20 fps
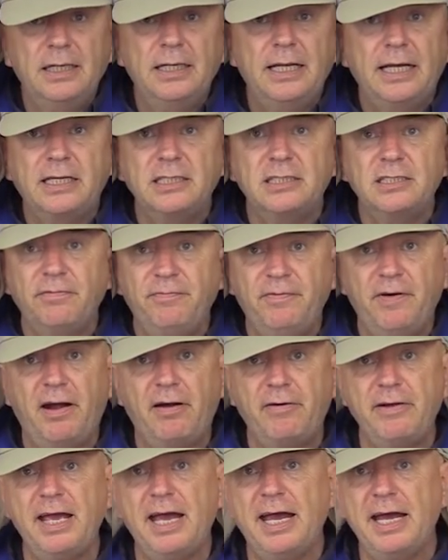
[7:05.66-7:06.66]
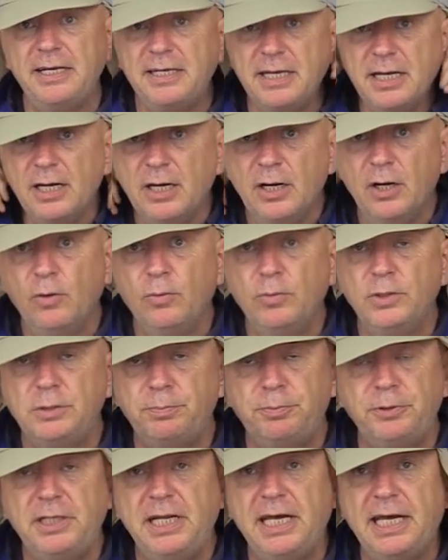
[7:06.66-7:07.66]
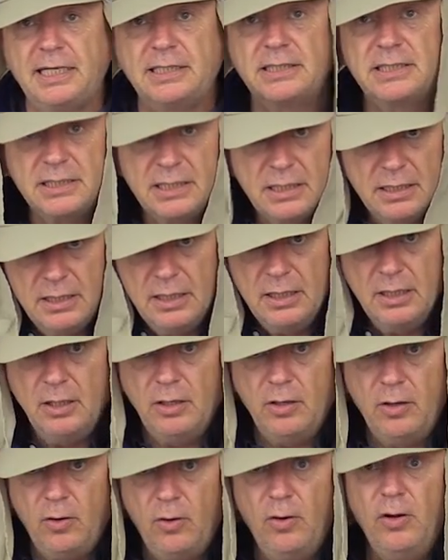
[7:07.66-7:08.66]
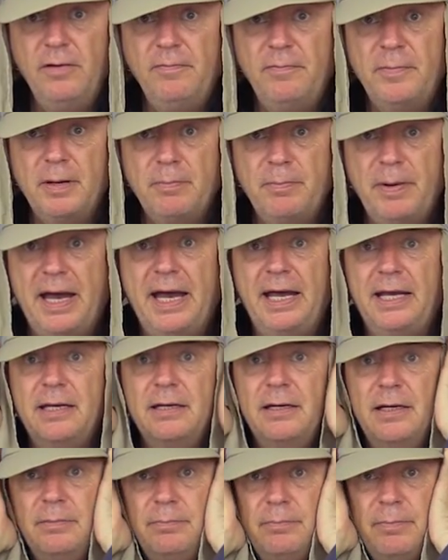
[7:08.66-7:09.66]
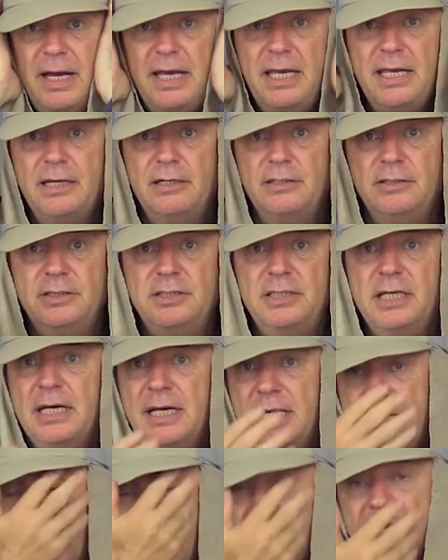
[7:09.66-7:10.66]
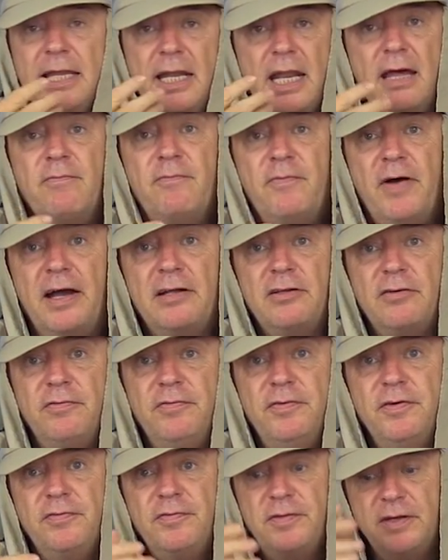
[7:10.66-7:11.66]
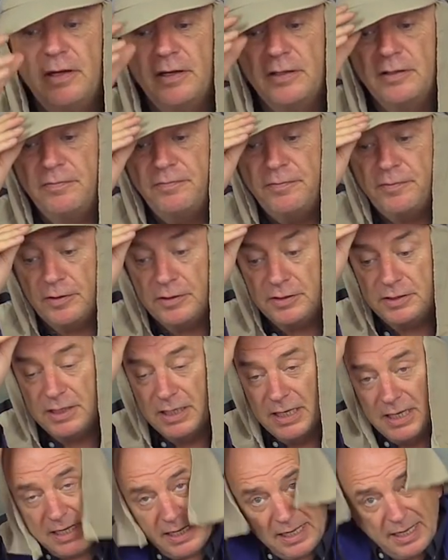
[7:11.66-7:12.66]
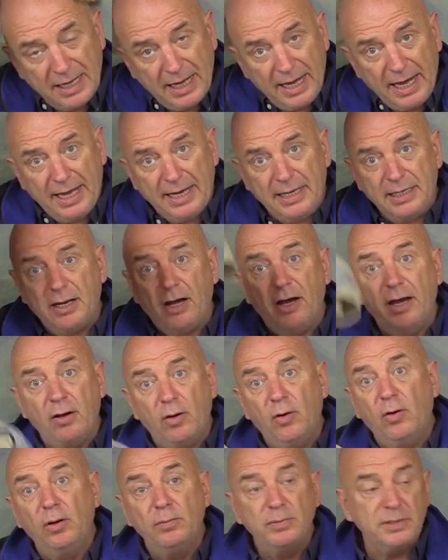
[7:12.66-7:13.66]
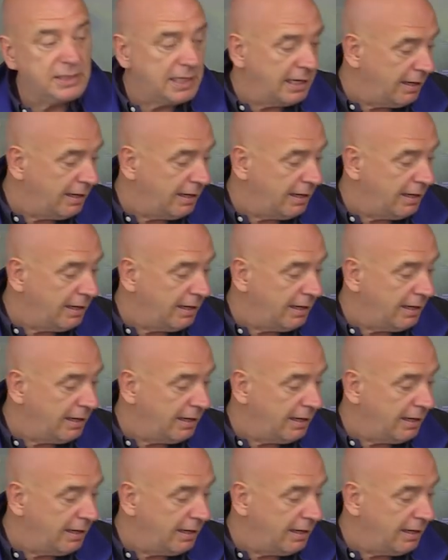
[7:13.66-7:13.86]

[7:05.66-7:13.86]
like a safari hat, which protects all of my back, my ears, and then I'm factor fifty on the front. And I always